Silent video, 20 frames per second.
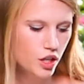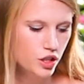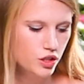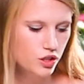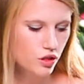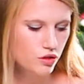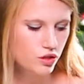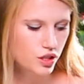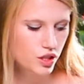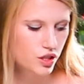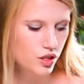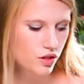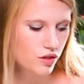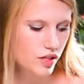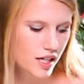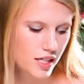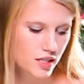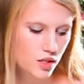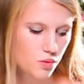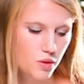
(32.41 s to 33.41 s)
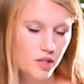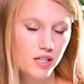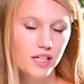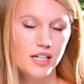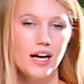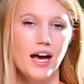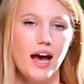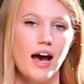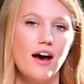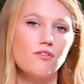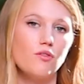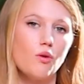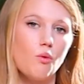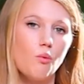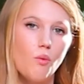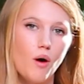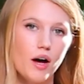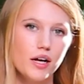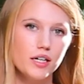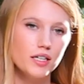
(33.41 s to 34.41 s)
So to do this, we're gonna have
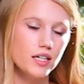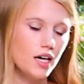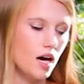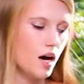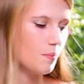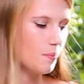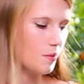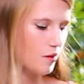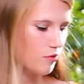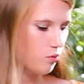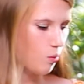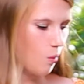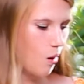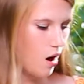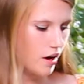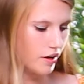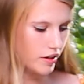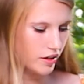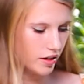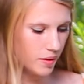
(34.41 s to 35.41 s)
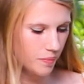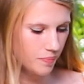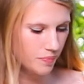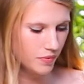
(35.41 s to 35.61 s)
1 cup of water,